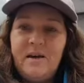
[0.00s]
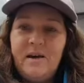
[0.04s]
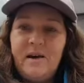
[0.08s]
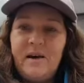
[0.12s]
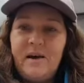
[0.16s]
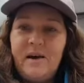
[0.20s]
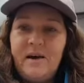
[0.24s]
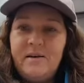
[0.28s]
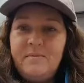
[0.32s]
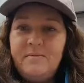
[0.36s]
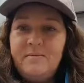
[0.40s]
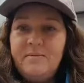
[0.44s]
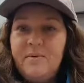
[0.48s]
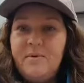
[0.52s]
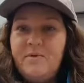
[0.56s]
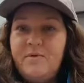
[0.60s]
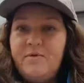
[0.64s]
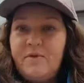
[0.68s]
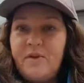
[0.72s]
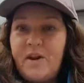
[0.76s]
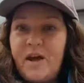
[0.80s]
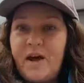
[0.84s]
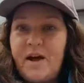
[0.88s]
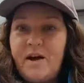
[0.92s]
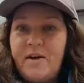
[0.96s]
But
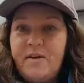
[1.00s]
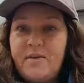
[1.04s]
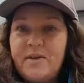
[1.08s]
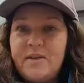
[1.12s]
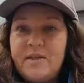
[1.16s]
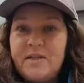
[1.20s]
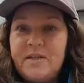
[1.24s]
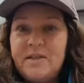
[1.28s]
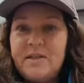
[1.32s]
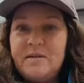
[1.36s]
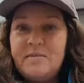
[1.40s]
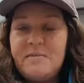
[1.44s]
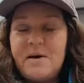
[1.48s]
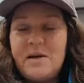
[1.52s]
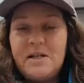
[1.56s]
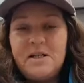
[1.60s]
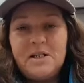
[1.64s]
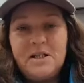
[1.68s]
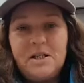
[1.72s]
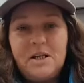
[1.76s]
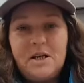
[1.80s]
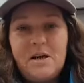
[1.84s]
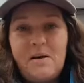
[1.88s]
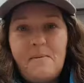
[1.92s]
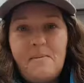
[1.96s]
for now, this is
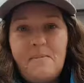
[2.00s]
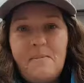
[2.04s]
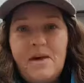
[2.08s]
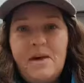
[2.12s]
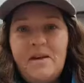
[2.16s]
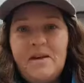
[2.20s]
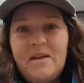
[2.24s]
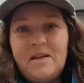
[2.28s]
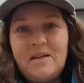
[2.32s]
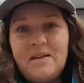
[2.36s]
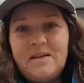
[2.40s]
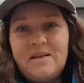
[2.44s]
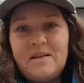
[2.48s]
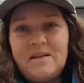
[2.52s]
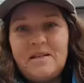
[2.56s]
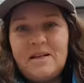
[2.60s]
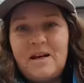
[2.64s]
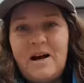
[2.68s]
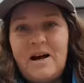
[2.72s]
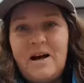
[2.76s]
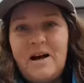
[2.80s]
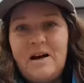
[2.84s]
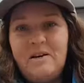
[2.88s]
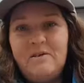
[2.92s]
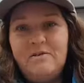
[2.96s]
Amanda making a
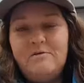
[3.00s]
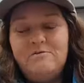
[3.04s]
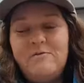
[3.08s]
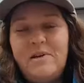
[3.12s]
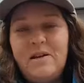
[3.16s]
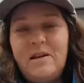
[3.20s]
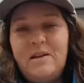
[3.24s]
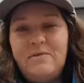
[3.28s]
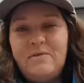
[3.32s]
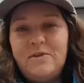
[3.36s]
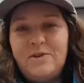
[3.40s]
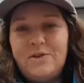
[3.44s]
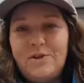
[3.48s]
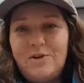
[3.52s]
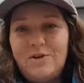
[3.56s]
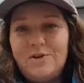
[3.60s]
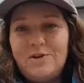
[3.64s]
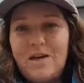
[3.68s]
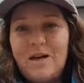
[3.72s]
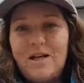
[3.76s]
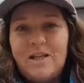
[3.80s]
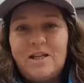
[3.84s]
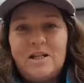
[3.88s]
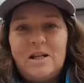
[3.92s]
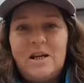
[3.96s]
start, ready for
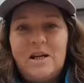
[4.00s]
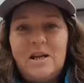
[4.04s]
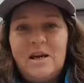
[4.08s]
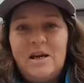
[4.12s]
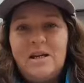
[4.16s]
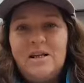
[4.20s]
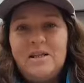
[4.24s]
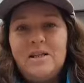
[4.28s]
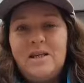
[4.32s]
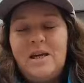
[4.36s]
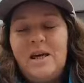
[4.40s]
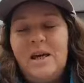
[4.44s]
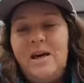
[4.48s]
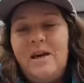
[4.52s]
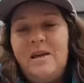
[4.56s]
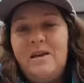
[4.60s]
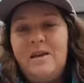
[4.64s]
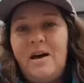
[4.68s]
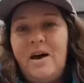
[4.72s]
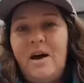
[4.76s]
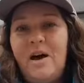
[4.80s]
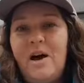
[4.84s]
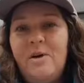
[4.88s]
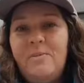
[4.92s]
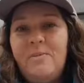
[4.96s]
2018.
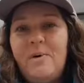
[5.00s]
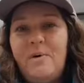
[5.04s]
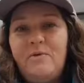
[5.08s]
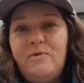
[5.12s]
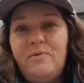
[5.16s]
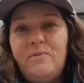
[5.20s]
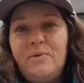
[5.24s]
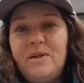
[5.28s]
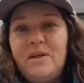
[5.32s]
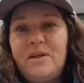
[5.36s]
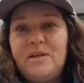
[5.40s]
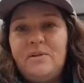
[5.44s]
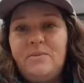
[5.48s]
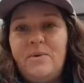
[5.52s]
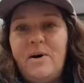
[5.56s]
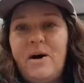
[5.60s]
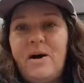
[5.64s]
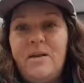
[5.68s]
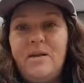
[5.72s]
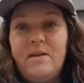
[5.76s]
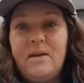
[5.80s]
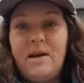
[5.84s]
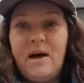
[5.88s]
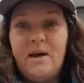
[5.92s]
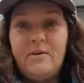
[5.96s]
I hope everybody's
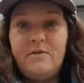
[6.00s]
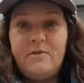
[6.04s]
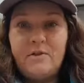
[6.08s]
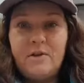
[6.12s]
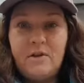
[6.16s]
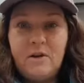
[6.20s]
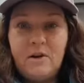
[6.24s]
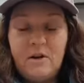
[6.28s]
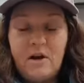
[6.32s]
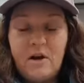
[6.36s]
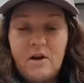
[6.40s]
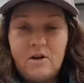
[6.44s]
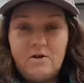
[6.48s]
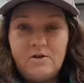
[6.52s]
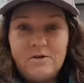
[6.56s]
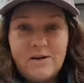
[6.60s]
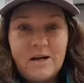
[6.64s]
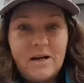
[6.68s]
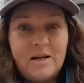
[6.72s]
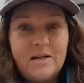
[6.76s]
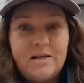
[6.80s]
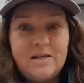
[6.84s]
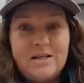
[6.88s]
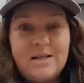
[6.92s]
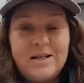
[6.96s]
well and having a
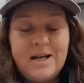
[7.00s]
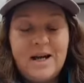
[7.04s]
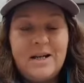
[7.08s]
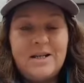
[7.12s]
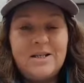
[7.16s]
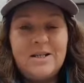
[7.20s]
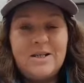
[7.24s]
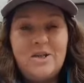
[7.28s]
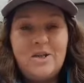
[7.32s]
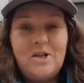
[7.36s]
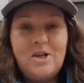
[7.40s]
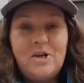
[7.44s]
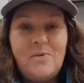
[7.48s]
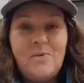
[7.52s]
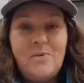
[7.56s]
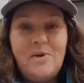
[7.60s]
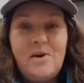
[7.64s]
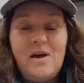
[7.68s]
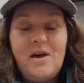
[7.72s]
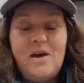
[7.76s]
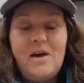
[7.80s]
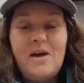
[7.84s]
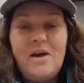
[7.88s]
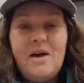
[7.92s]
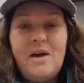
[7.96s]
cracking start to the new
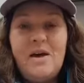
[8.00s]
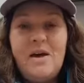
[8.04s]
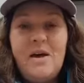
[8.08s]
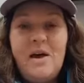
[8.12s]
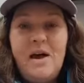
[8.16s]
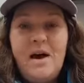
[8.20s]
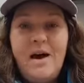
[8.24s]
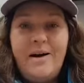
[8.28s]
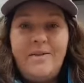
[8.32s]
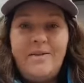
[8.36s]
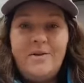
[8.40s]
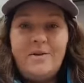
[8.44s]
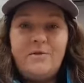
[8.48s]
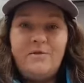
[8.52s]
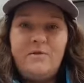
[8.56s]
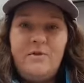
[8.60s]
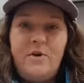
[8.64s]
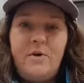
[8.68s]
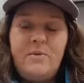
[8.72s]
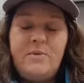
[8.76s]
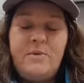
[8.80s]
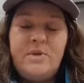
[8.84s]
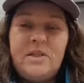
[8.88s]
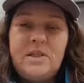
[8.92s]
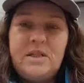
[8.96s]
year. I look
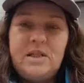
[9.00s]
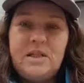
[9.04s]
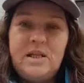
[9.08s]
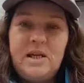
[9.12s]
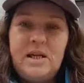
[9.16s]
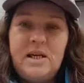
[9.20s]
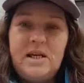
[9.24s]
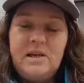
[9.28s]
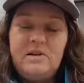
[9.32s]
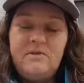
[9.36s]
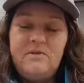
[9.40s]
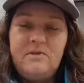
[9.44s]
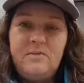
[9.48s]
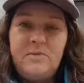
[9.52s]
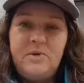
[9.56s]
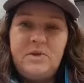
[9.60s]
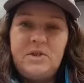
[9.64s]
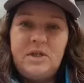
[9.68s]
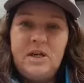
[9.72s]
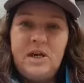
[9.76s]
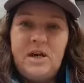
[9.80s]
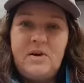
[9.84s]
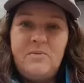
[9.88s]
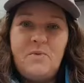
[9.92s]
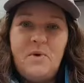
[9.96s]
forward to seeing
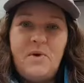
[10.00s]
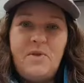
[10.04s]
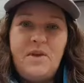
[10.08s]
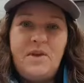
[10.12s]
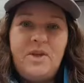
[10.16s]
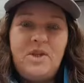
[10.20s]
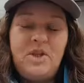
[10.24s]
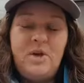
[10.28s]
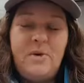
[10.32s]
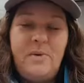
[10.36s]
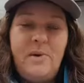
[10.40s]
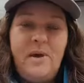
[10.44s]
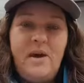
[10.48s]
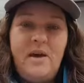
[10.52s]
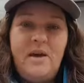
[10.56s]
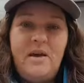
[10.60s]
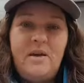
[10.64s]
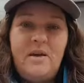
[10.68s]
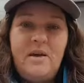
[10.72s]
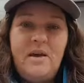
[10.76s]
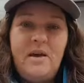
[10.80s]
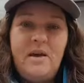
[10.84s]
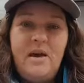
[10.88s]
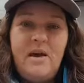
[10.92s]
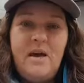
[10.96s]
everybody and what they're
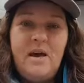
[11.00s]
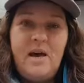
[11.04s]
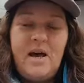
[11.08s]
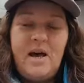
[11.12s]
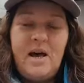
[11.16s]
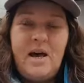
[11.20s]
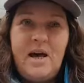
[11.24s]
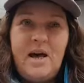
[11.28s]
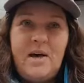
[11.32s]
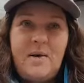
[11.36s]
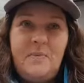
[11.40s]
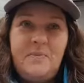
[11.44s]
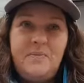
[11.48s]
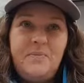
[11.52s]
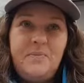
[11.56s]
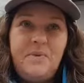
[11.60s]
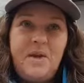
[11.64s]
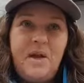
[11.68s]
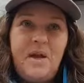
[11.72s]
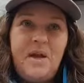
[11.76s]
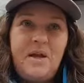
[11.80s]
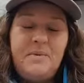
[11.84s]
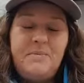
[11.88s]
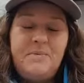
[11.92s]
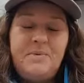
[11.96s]
doing.
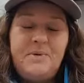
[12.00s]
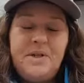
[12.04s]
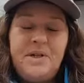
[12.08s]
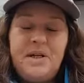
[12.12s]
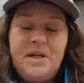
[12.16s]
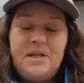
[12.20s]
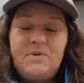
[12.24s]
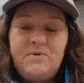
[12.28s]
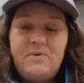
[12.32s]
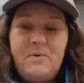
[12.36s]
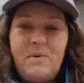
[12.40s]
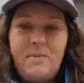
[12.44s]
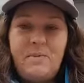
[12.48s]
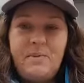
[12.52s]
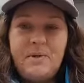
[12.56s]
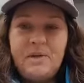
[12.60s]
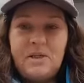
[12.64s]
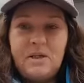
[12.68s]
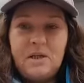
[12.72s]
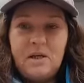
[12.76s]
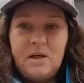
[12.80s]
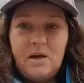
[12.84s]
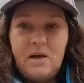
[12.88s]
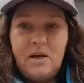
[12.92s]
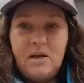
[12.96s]
Please remember
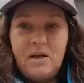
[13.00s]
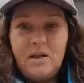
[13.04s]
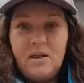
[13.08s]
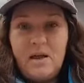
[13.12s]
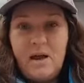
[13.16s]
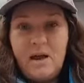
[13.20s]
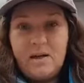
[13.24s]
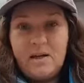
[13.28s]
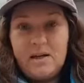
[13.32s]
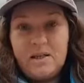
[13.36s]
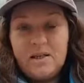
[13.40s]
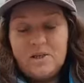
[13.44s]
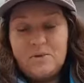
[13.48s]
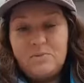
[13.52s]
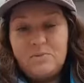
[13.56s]
to like and